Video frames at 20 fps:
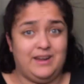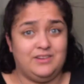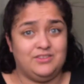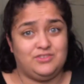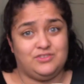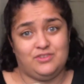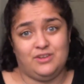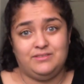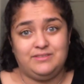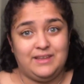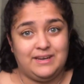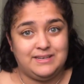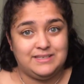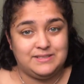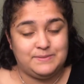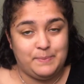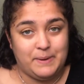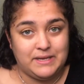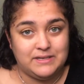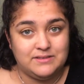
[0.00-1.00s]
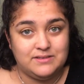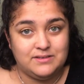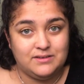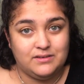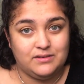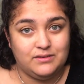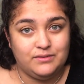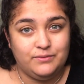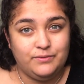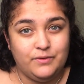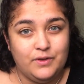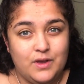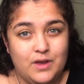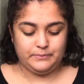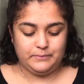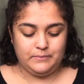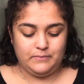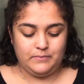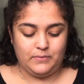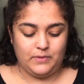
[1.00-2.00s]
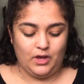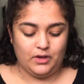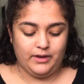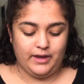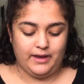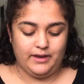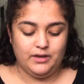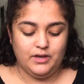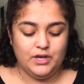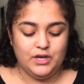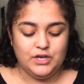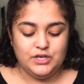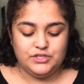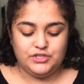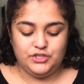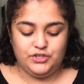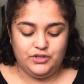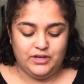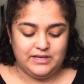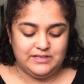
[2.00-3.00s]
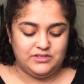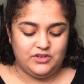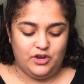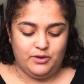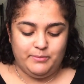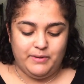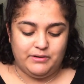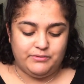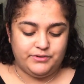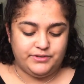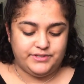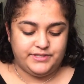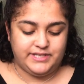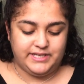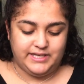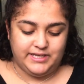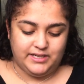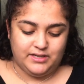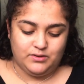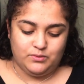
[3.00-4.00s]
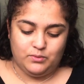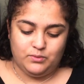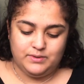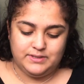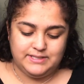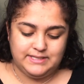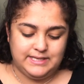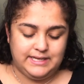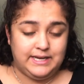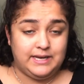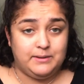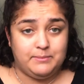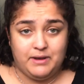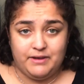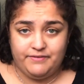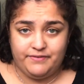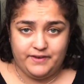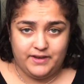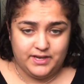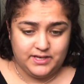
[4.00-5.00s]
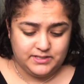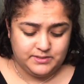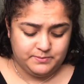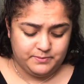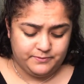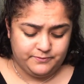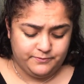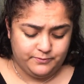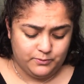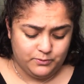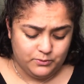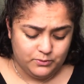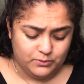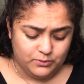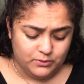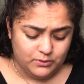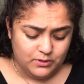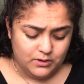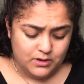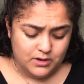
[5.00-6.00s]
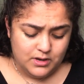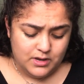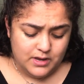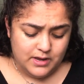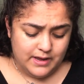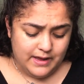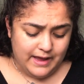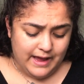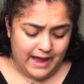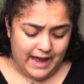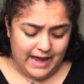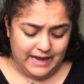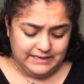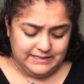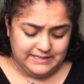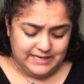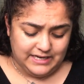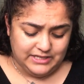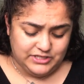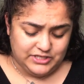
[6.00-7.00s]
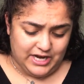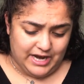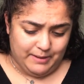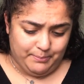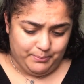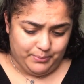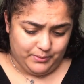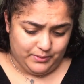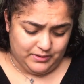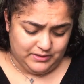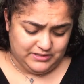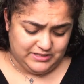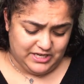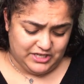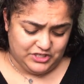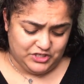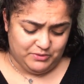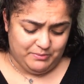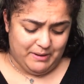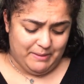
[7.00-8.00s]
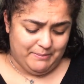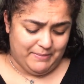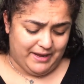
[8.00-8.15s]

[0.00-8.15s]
and it's not that expensive. Okay, so you guys know my routine, always cleaning my face before I touch on my